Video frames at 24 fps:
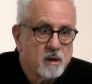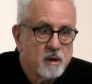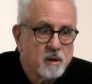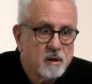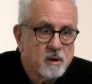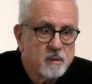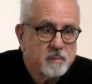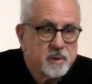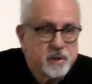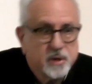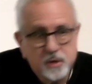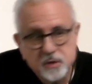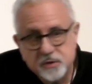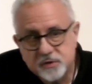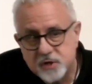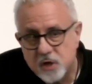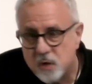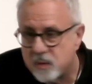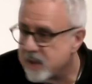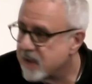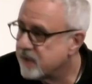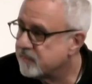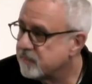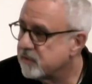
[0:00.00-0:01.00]
But
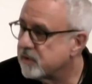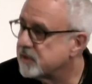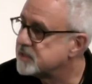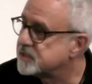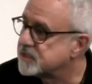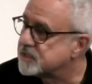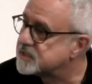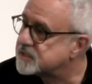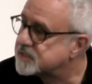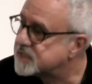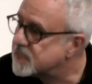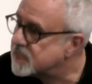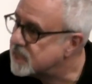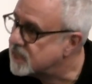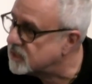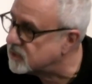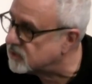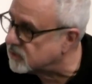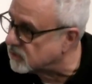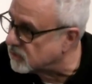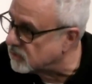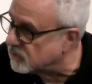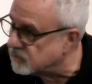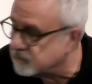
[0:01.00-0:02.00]
whosoever is a
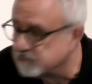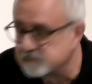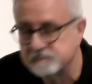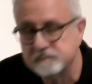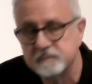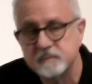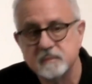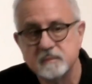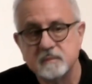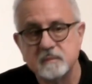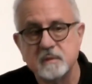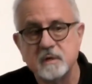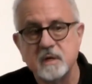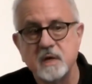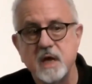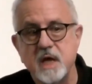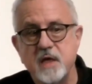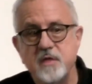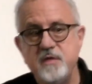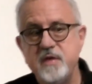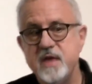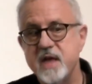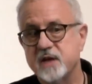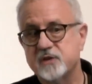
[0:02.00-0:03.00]
singular.
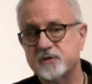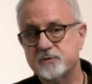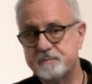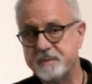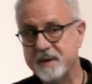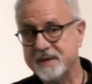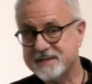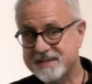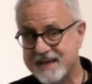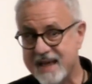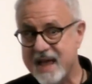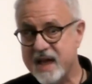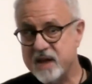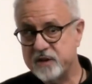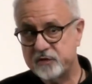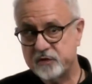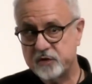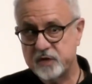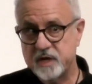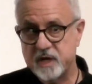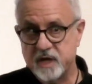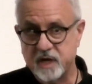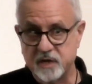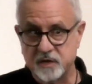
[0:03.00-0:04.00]
The
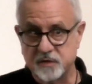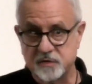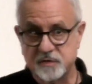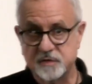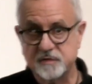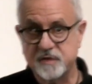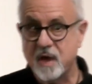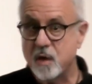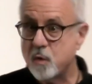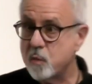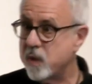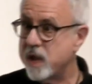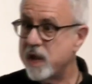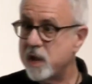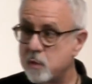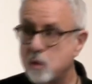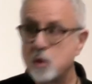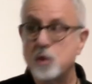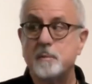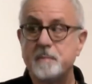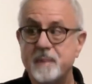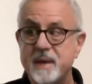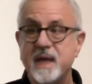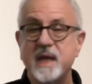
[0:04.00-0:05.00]
expectation is that we
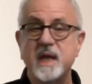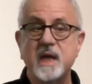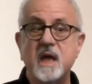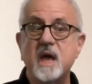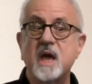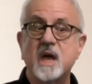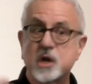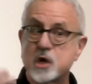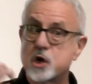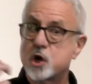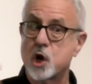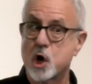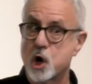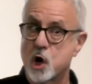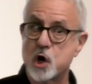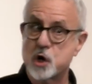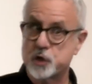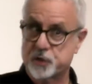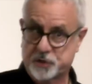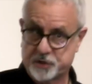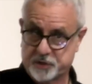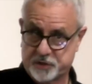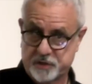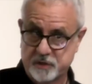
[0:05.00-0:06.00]
will be
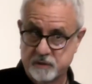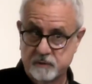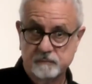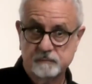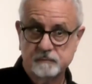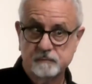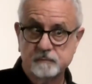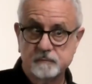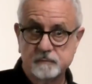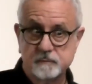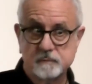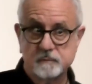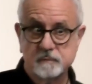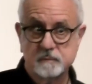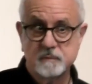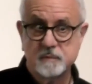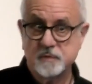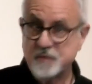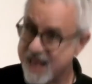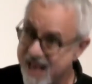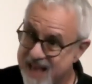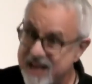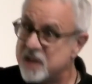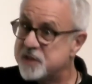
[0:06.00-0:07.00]
cursed.
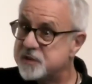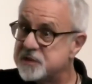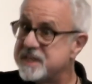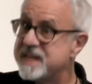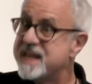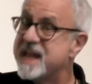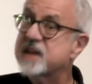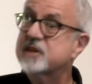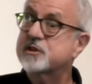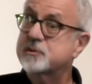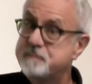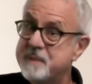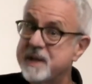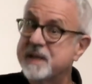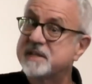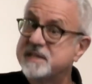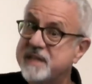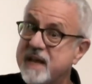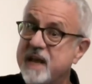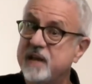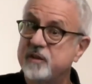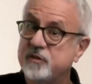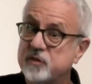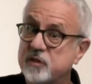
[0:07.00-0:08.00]
That is the
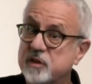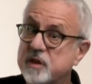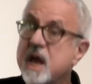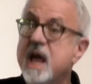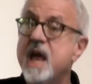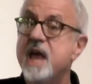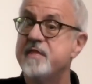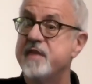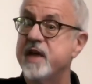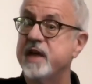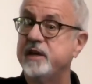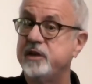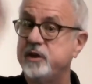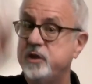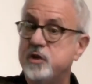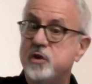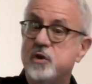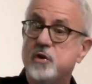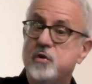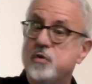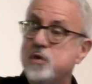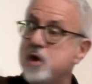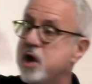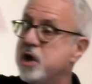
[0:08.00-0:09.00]
expectation that
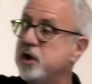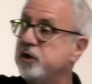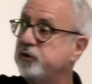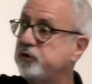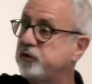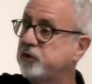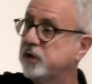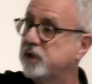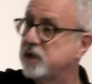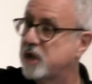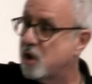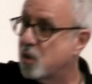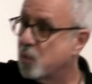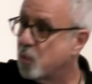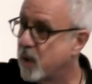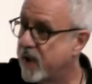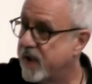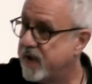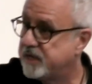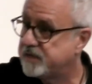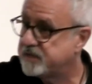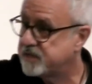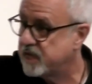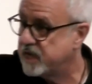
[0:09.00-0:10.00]
you should
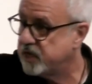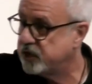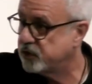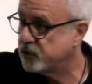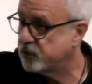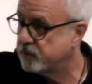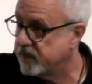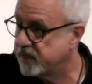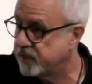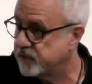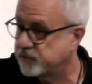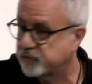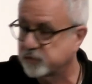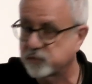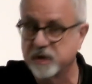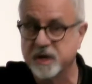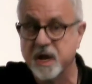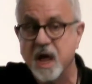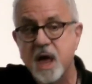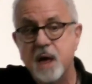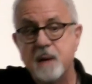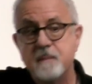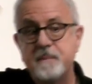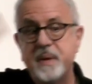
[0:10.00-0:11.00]
await in your ministry.
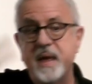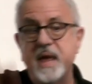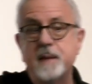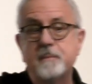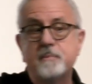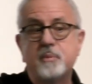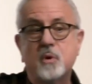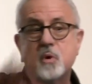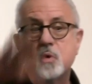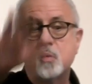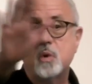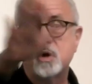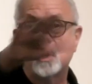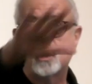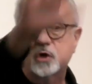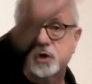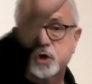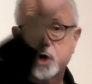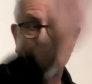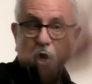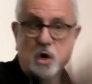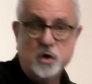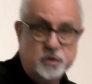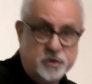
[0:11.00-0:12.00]
People will
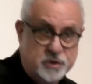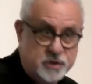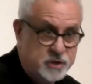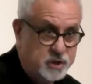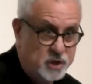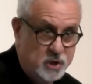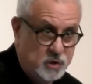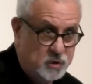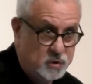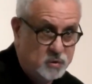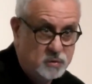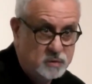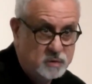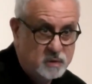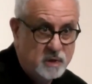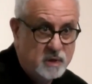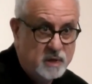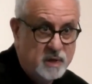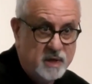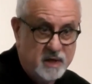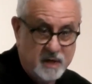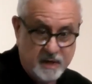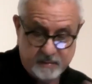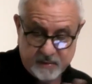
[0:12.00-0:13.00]
curse you.
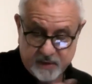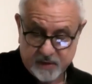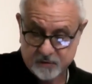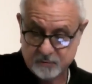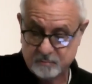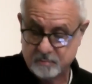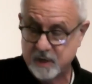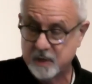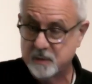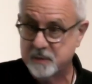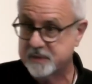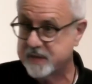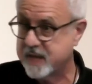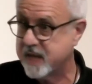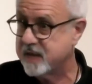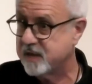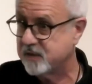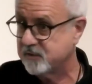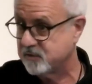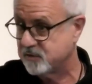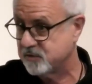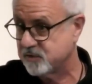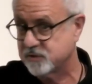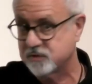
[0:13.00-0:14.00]
And let me explain what that is
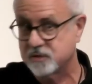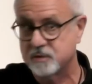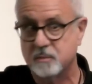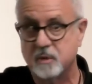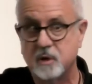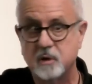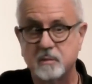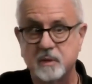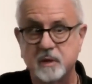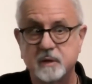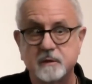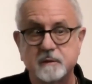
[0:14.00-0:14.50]
in just a moment.